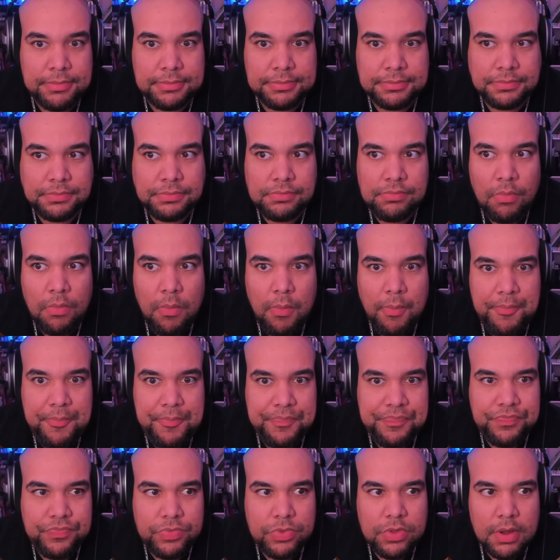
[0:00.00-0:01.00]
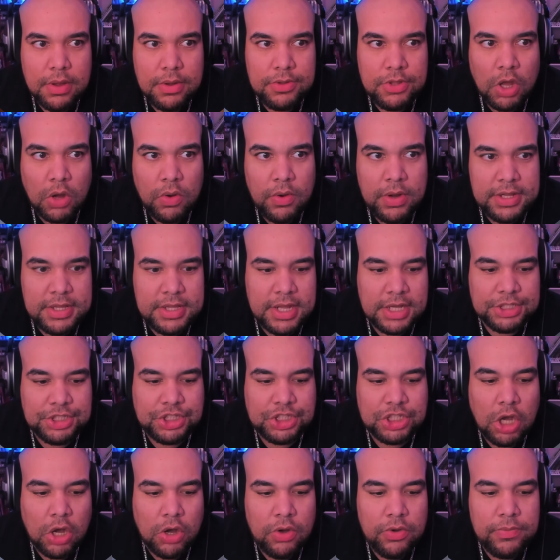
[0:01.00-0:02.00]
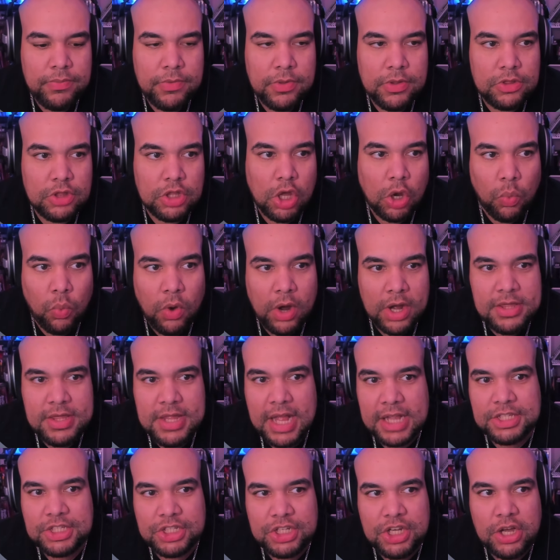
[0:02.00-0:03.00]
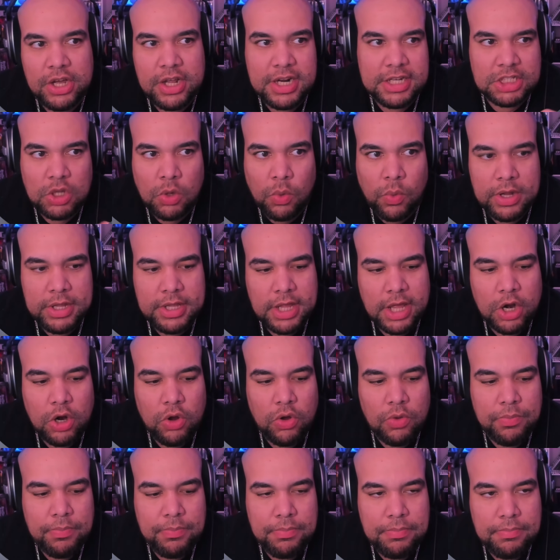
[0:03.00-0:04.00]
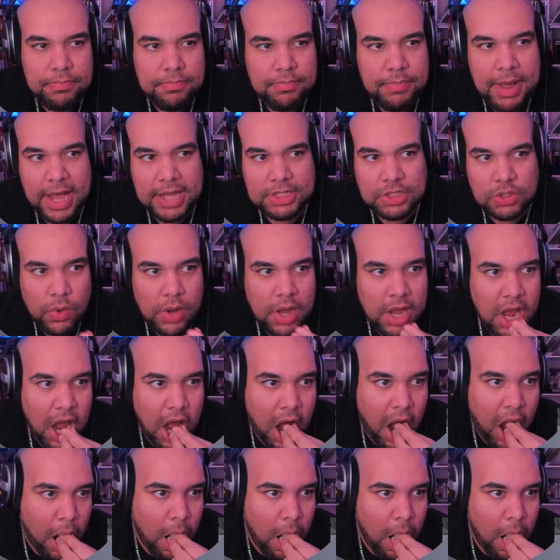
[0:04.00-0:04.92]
it. Knowing this show, the one that's good is the one that'll pass away.